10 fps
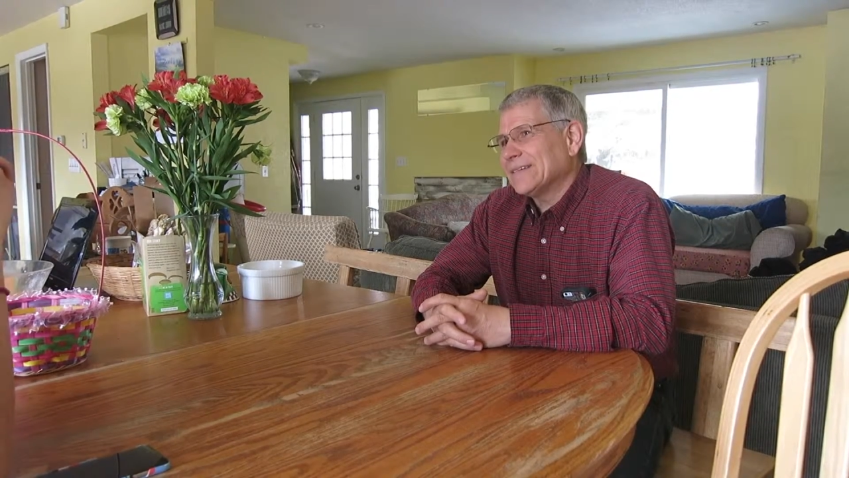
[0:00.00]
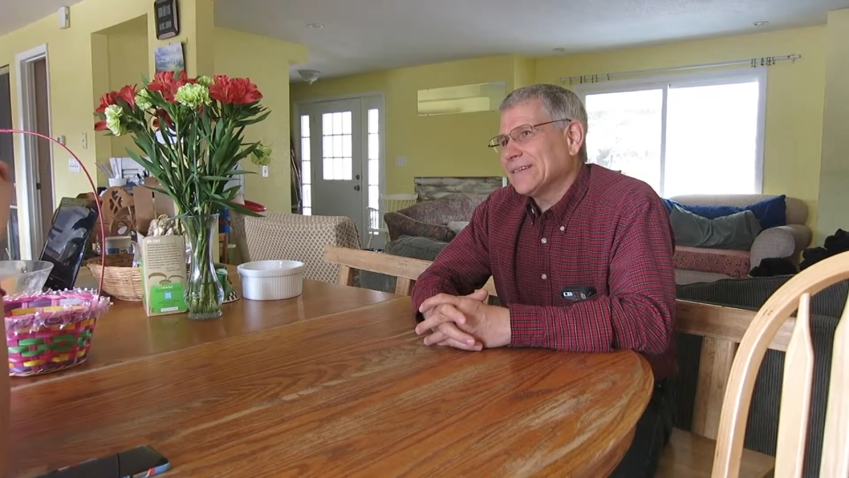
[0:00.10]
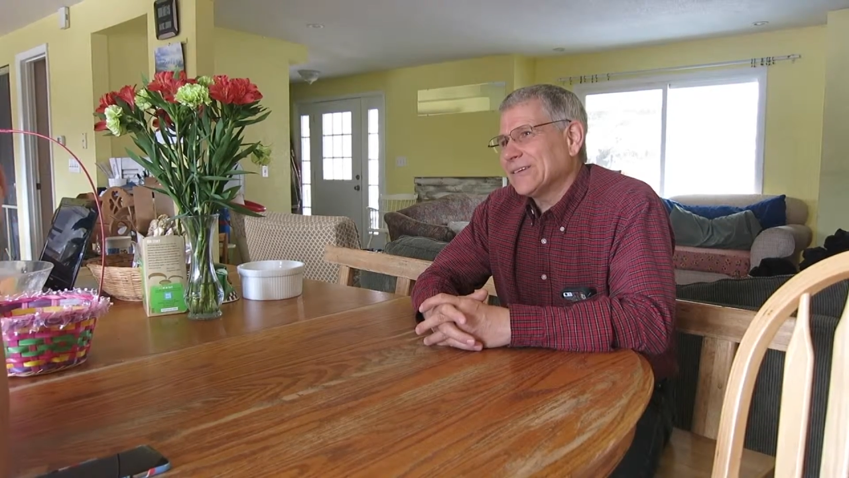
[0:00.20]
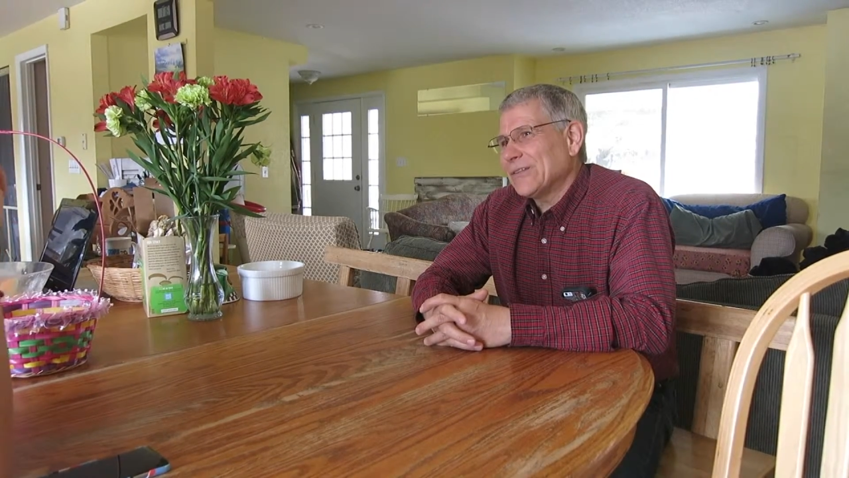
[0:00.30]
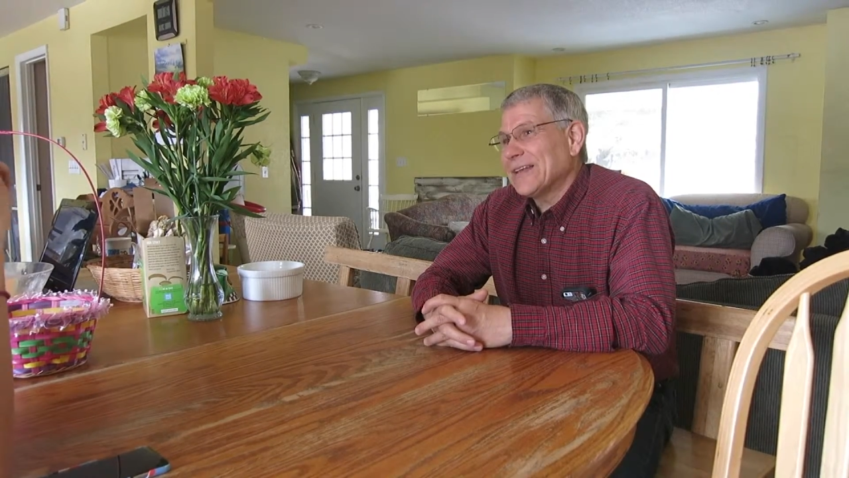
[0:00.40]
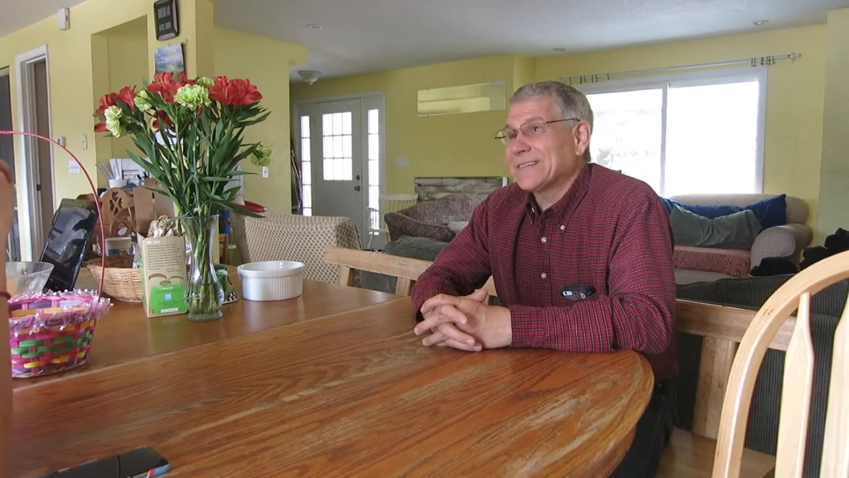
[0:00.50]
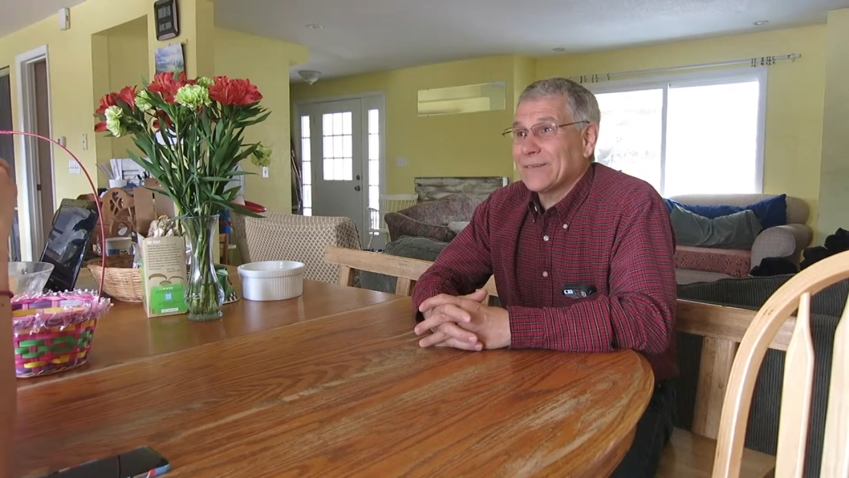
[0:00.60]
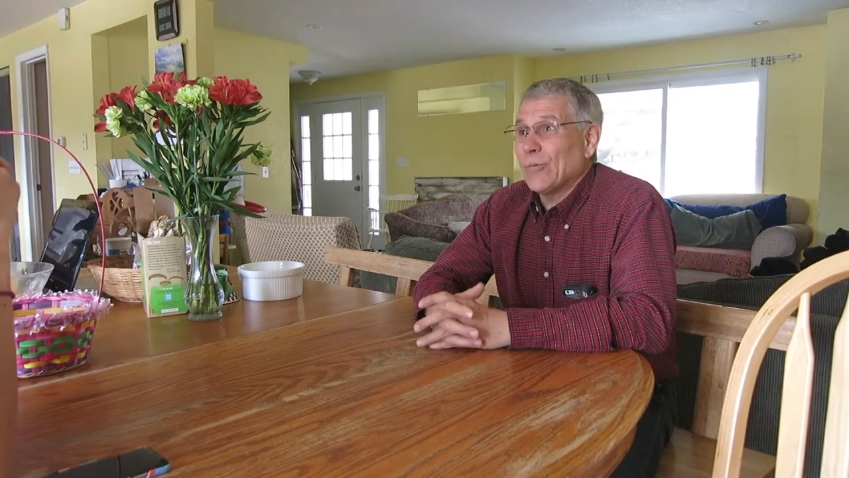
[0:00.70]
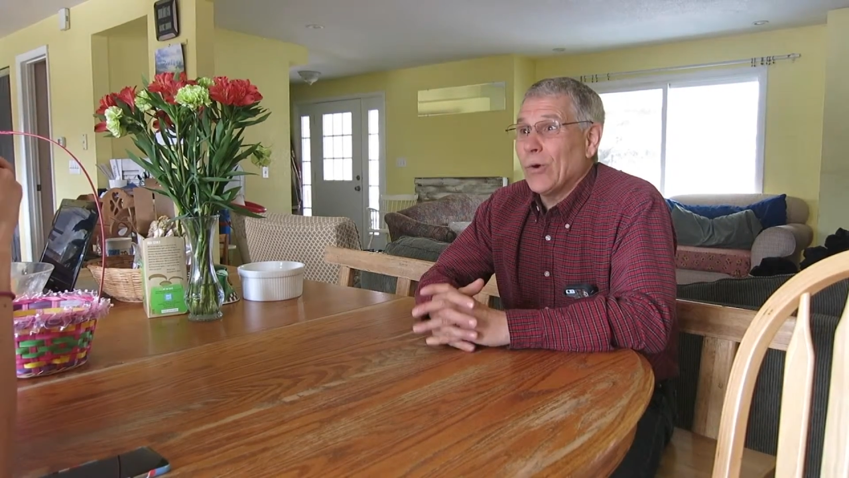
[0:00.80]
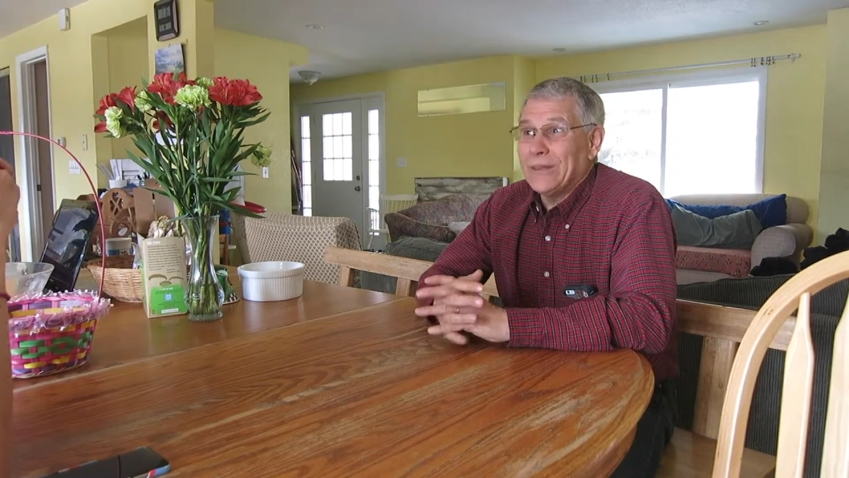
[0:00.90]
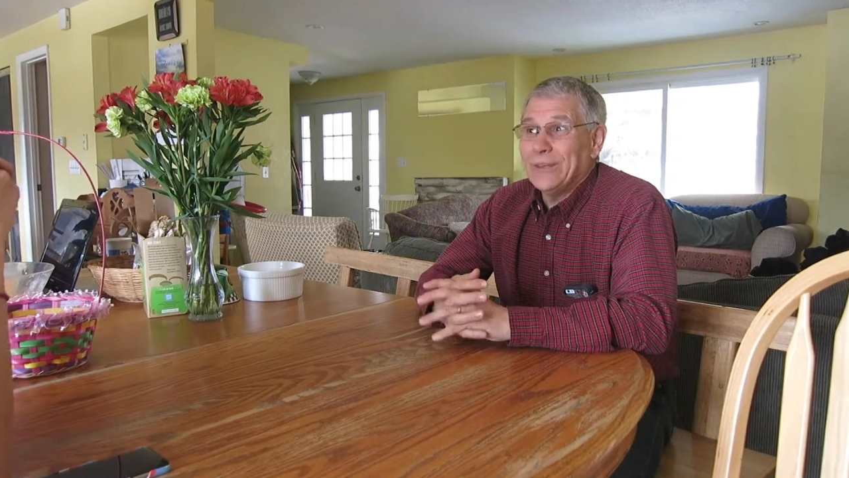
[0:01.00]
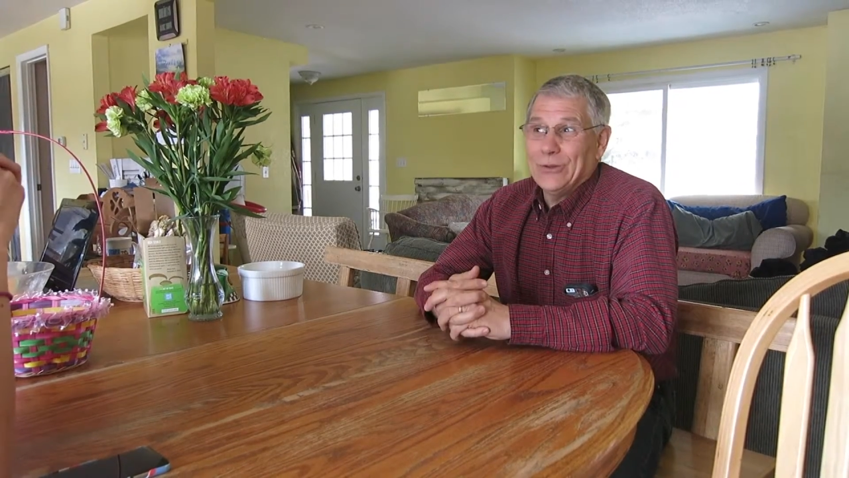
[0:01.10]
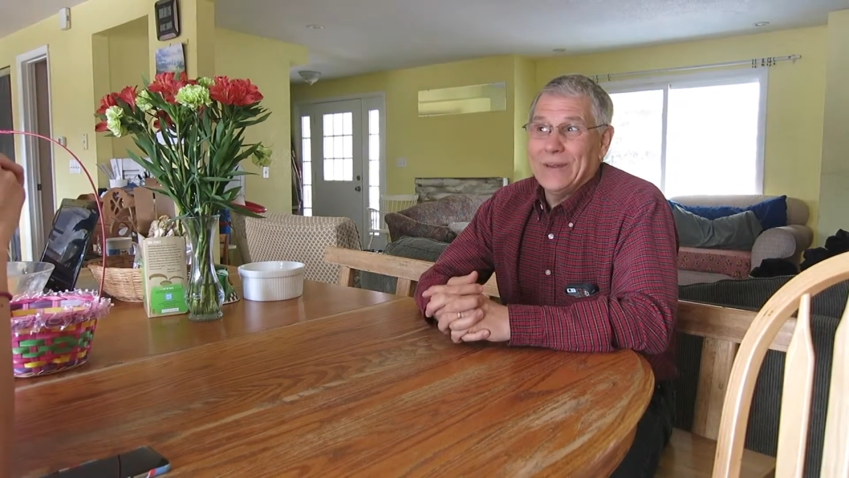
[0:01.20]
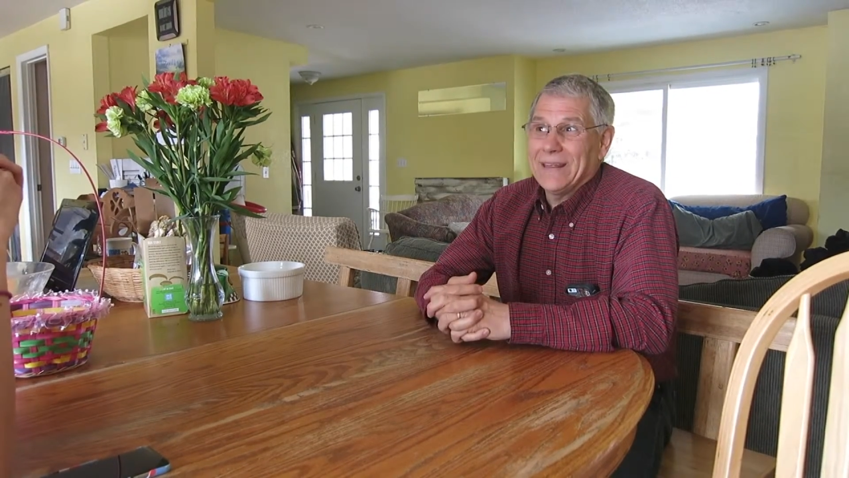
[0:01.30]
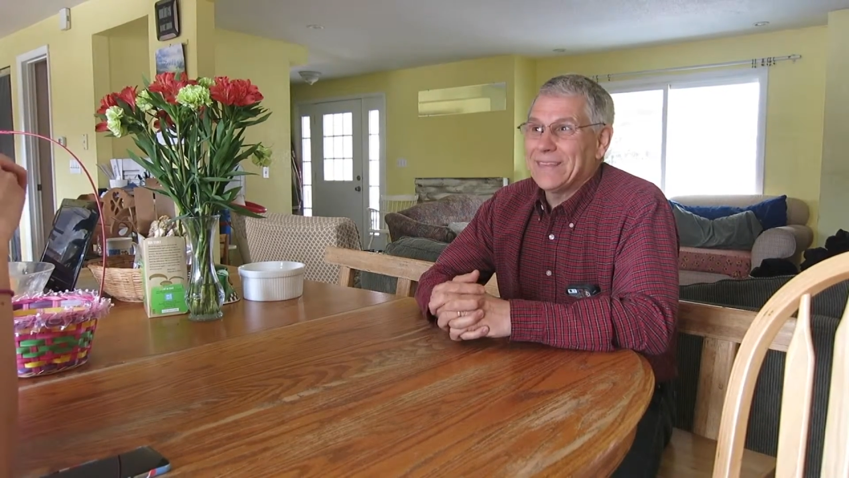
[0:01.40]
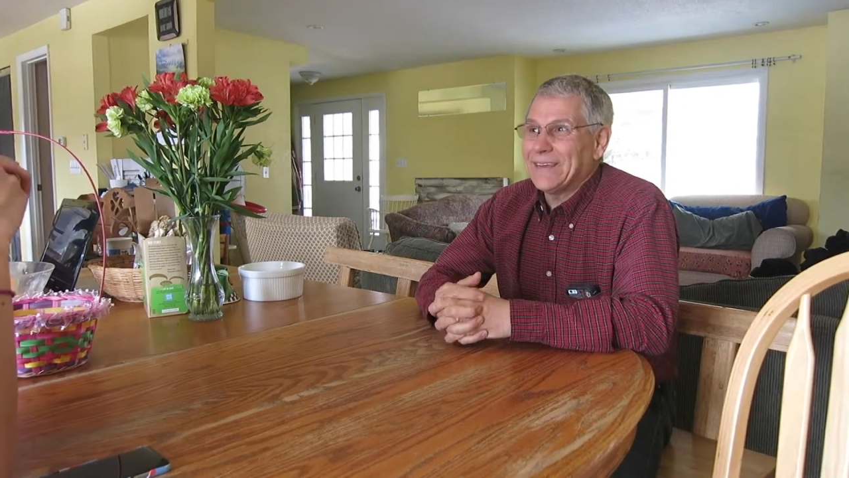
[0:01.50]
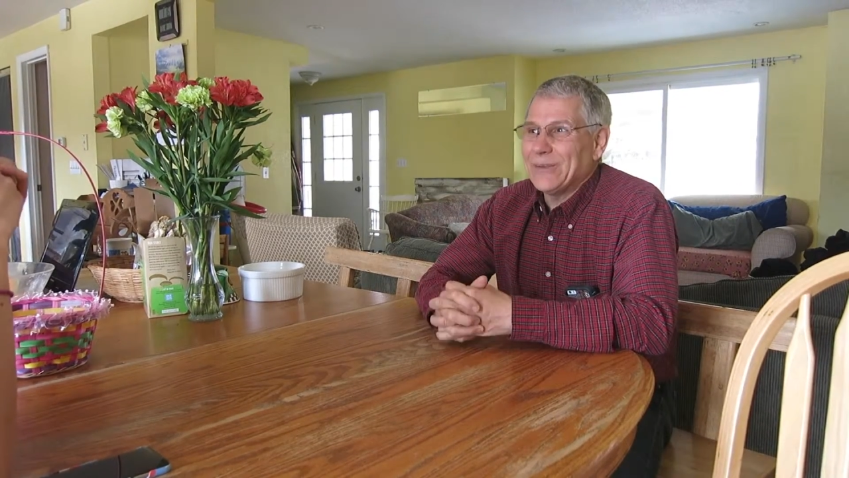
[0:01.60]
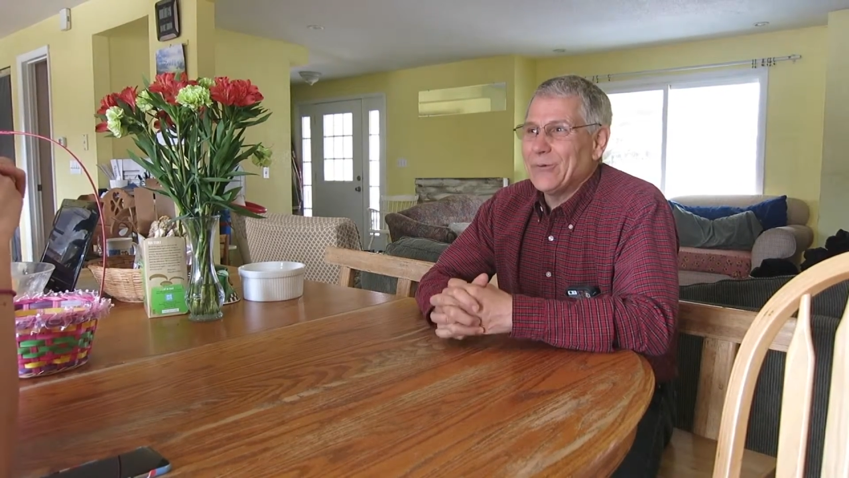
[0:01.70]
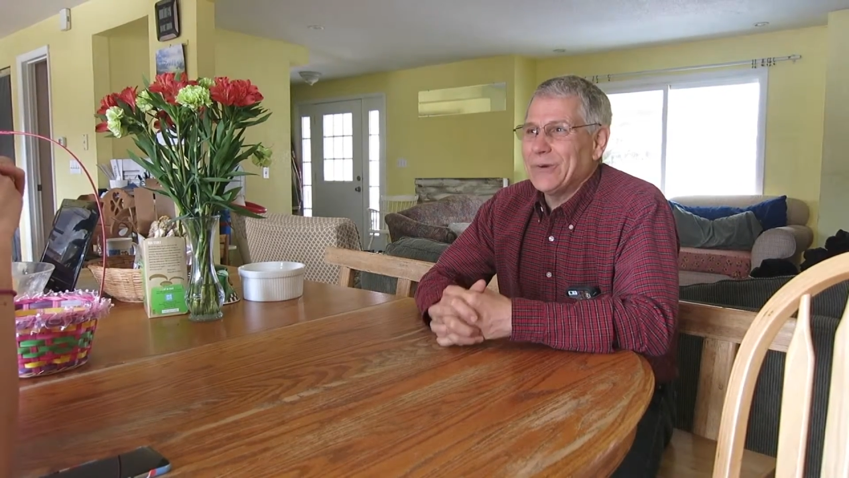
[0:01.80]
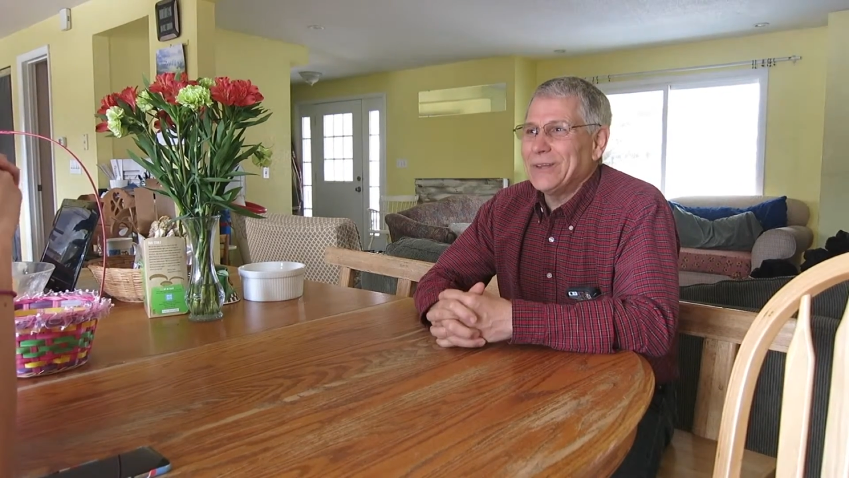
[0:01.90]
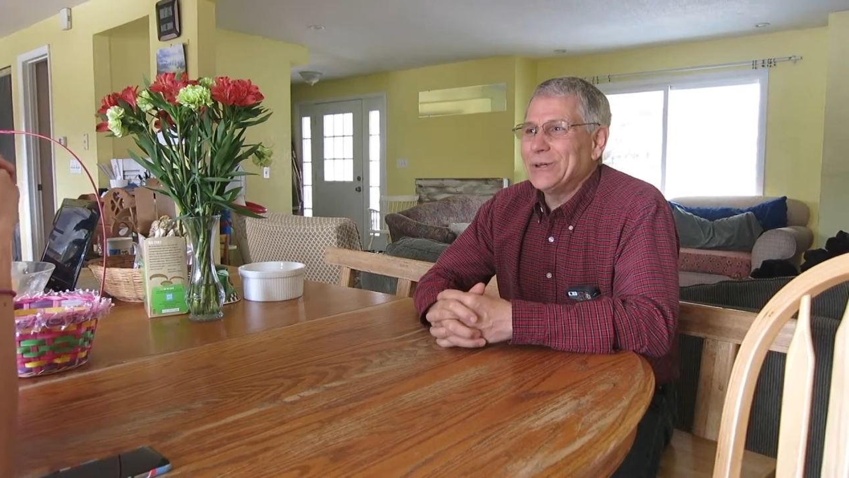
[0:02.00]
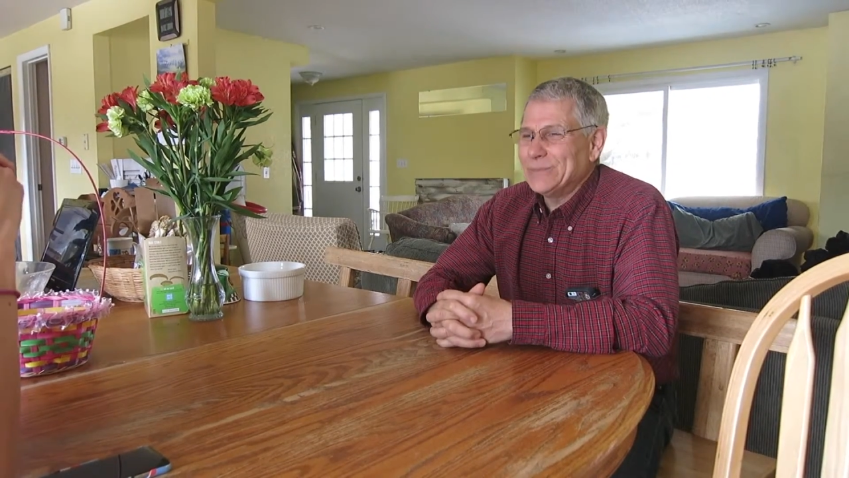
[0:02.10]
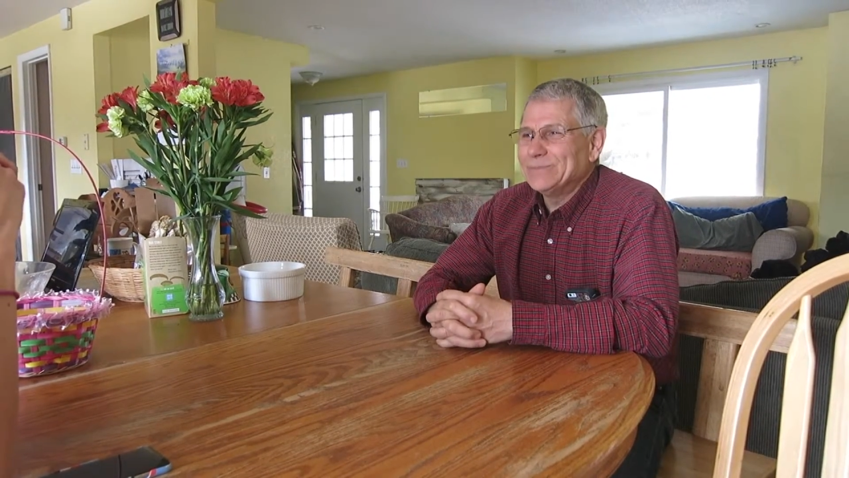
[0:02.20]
So that's one unique thing that we do.